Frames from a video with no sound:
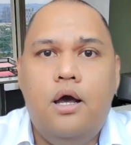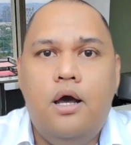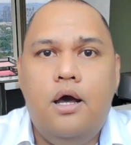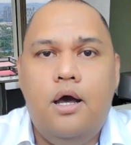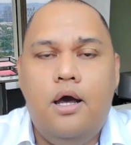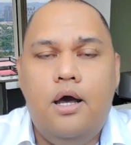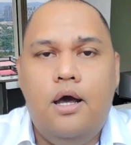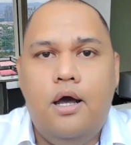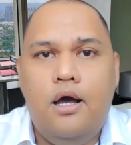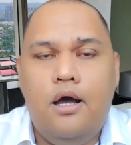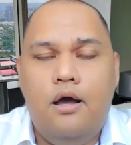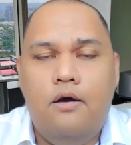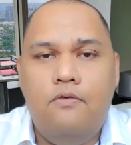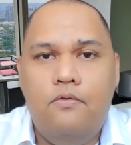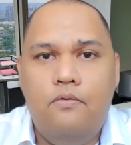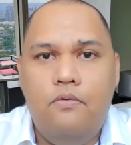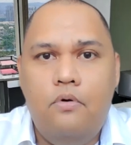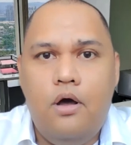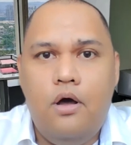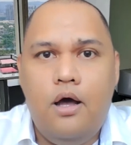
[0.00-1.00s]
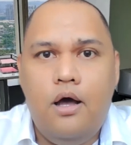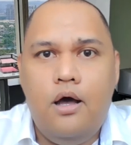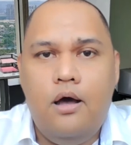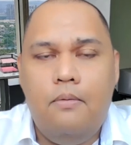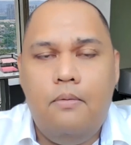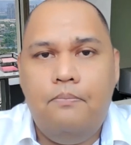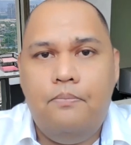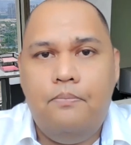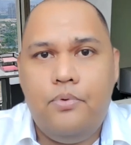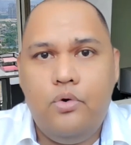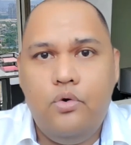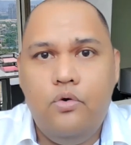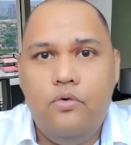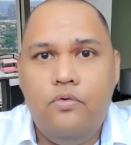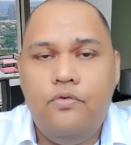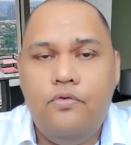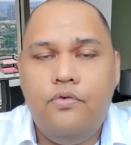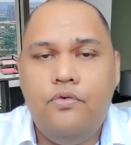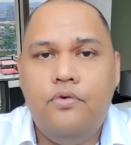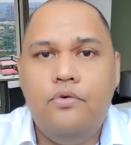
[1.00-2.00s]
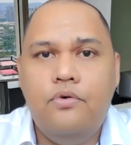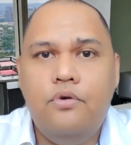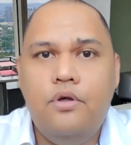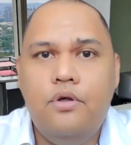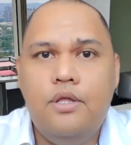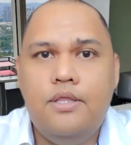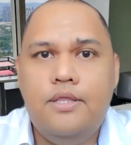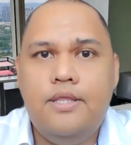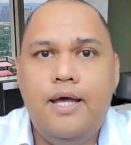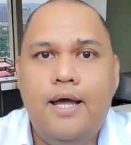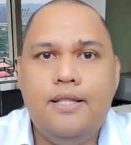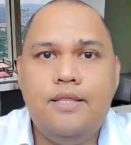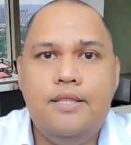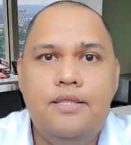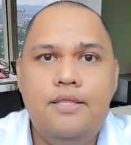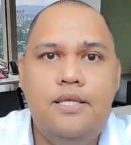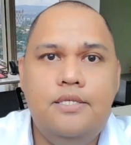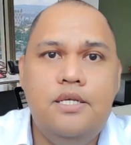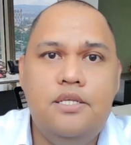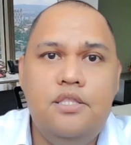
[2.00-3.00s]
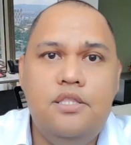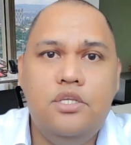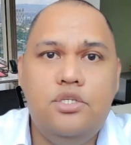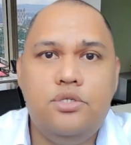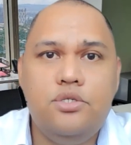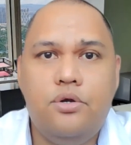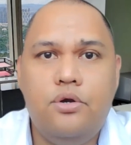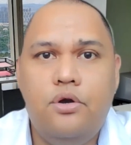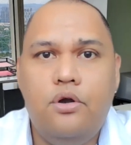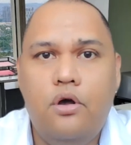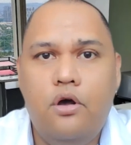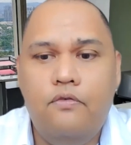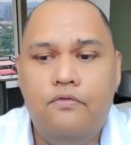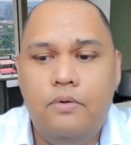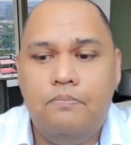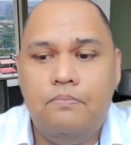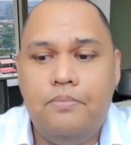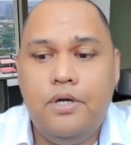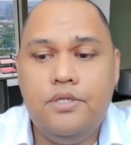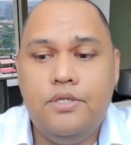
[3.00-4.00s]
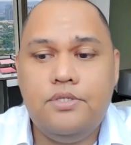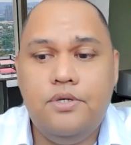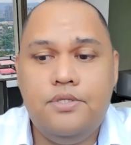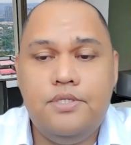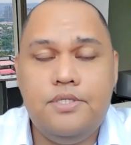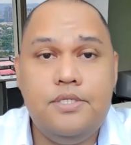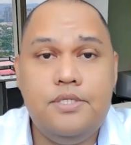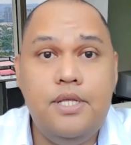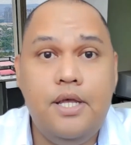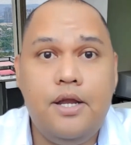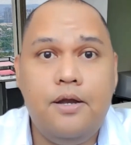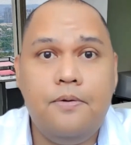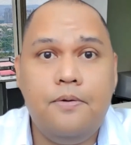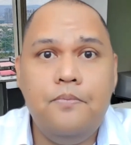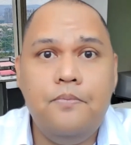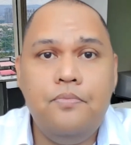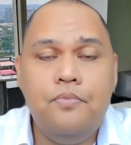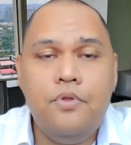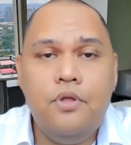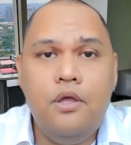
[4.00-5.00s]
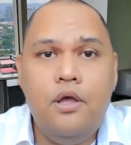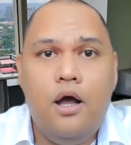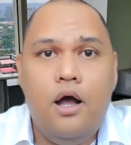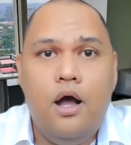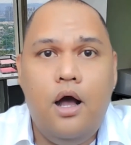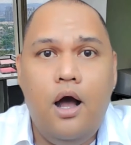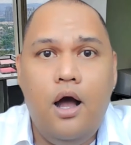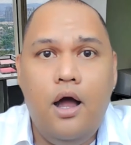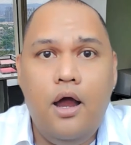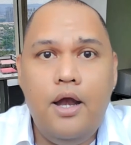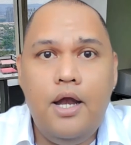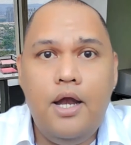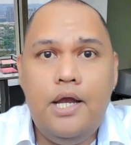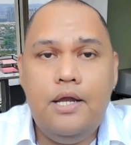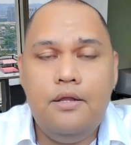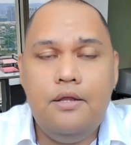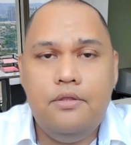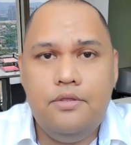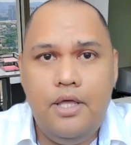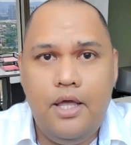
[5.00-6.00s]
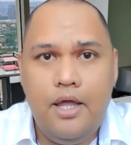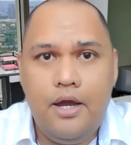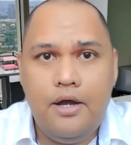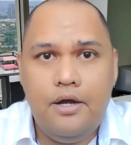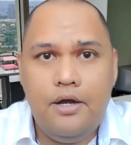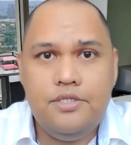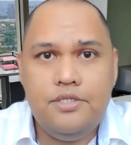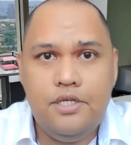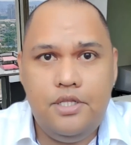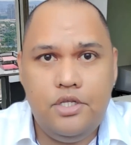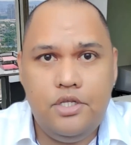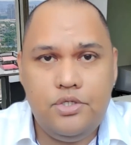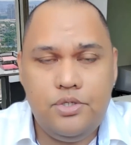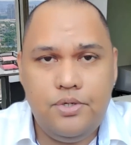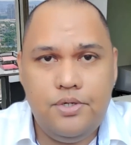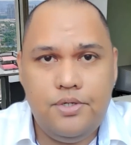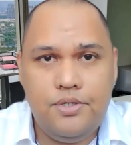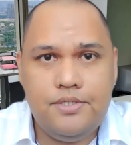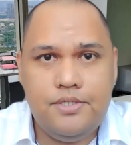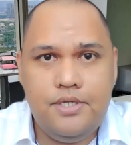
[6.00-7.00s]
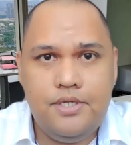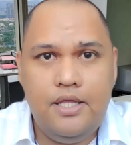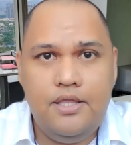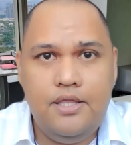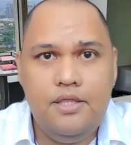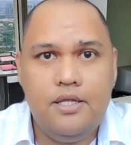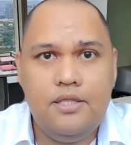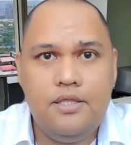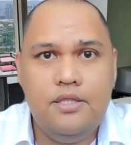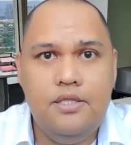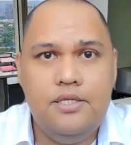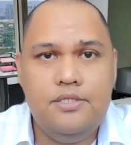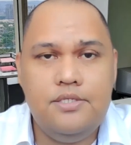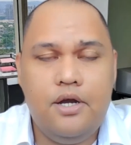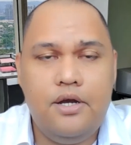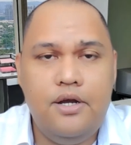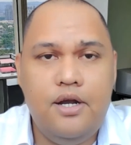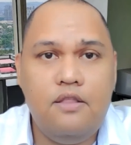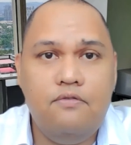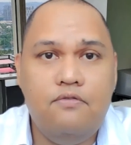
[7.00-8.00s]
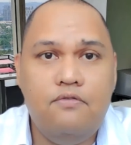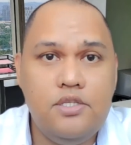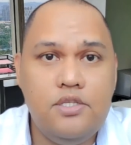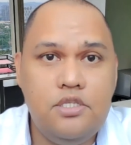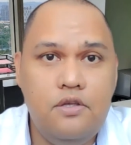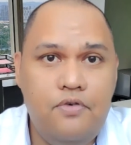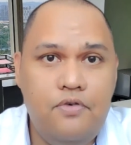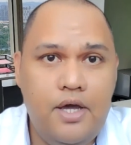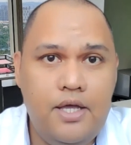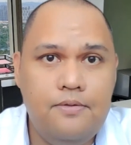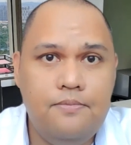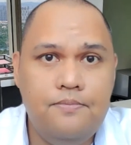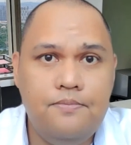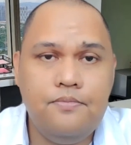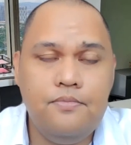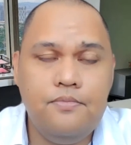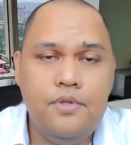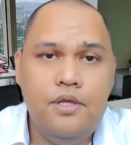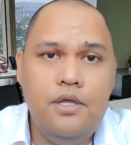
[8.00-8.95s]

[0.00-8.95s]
uh, uh, proof that the signature of the persons there are their signatures and that these are not falsified,